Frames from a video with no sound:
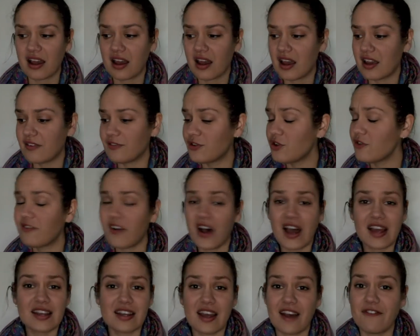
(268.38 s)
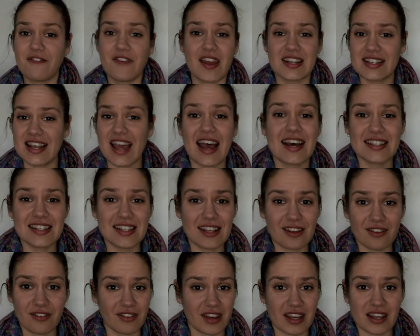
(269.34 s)
if you find a fantastic
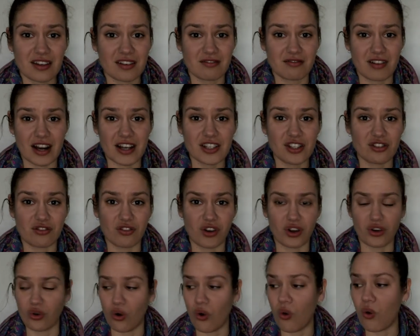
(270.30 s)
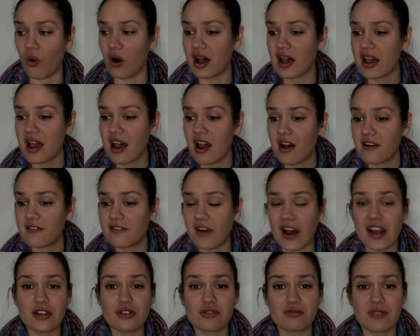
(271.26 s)
vegan restaurant or
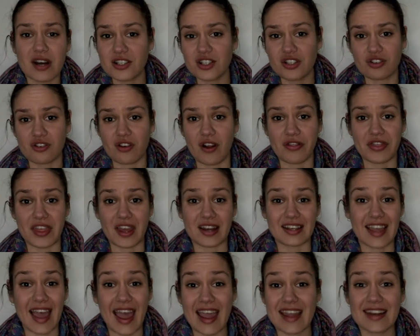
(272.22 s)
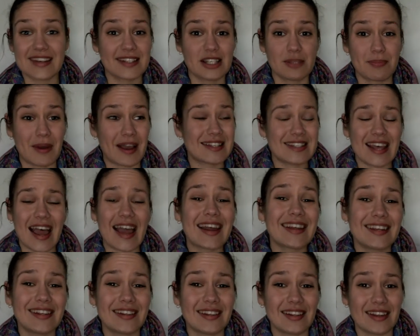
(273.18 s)
find a restaurant that caters
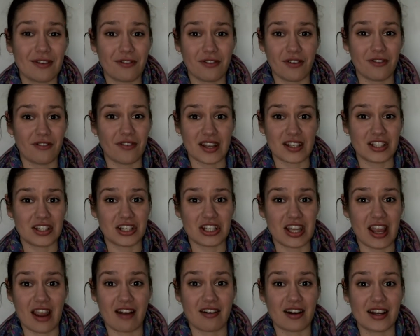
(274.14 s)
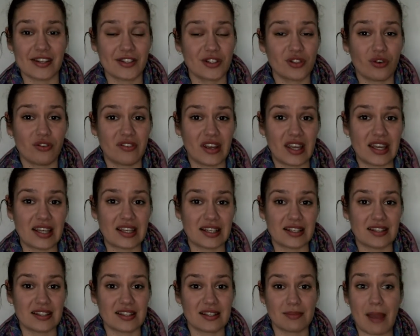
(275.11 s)
spectacularly for vegetarians or
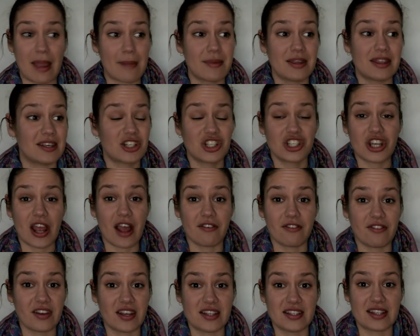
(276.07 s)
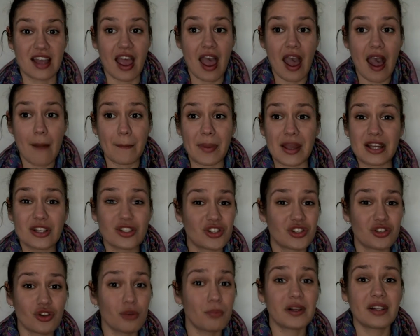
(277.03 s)
vegans, maybe the chef has been
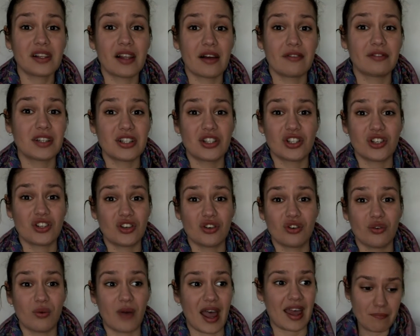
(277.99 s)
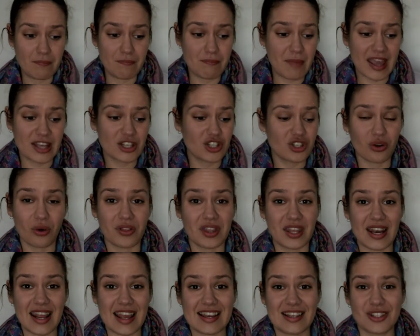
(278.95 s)
super lovely to you and made sure
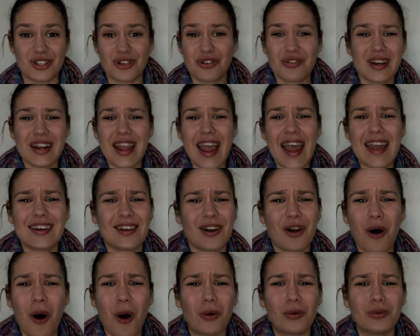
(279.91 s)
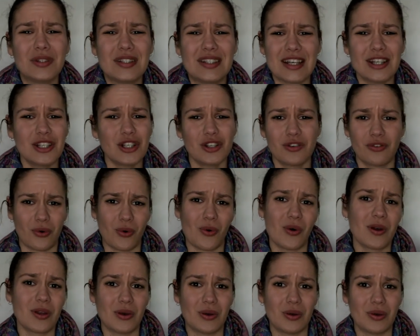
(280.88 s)
that he has created a whole dish for
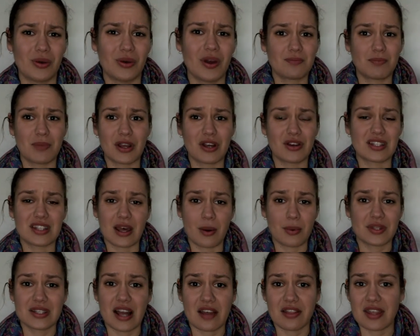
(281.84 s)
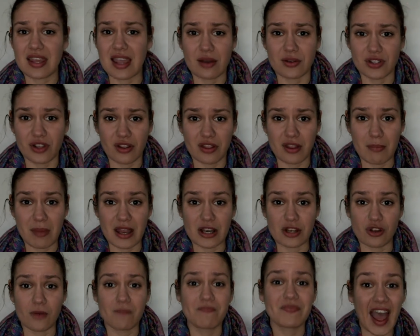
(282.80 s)
you because there was nothing else on the
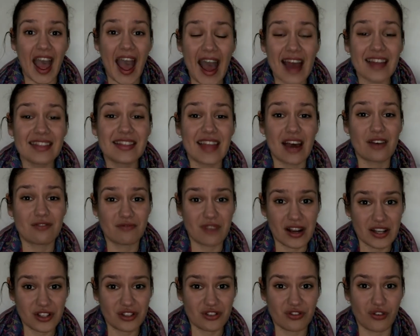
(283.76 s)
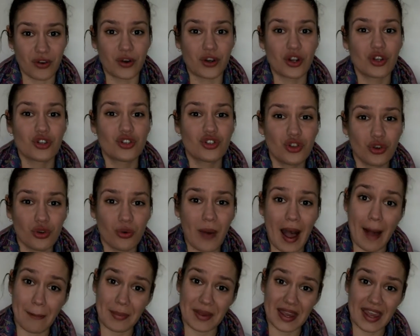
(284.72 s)
menu, add that restaurant to
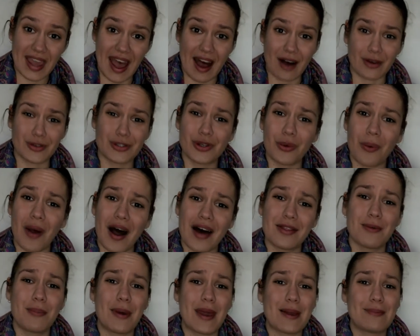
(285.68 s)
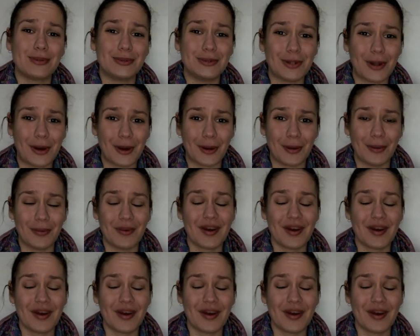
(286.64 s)
Happy Cow so other people know.